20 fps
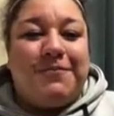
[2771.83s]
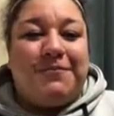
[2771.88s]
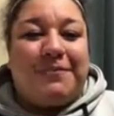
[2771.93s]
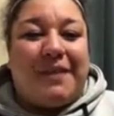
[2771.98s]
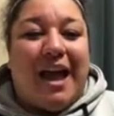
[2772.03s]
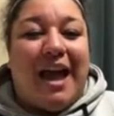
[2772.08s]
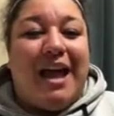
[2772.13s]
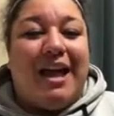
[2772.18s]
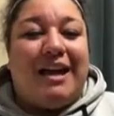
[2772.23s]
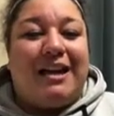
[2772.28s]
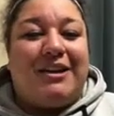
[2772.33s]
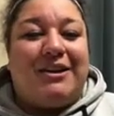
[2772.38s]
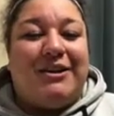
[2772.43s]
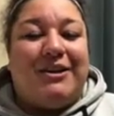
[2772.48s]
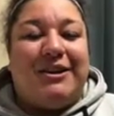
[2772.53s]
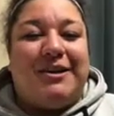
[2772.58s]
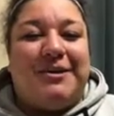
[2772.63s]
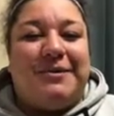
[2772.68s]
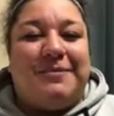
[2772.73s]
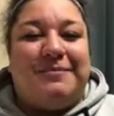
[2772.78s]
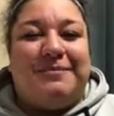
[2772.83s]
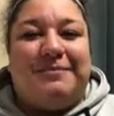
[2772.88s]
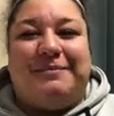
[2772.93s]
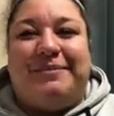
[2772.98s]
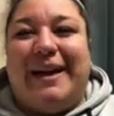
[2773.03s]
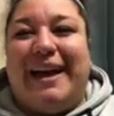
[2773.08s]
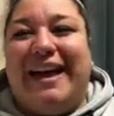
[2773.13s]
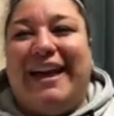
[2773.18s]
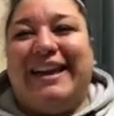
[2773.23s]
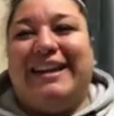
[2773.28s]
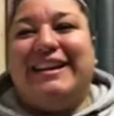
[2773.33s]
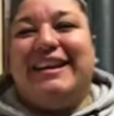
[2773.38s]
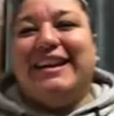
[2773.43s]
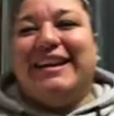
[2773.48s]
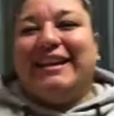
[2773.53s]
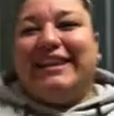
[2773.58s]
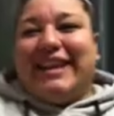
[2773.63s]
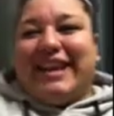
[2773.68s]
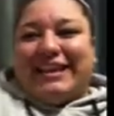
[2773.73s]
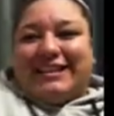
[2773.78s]
I couldn't, and
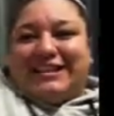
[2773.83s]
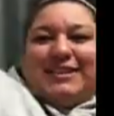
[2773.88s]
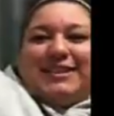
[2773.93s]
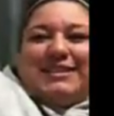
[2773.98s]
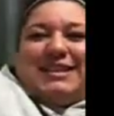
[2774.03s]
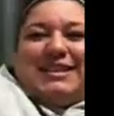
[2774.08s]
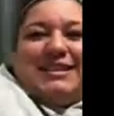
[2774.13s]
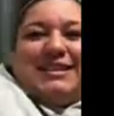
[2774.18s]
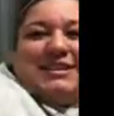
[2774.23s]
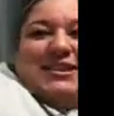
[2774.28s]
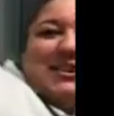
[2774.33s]
like, so this is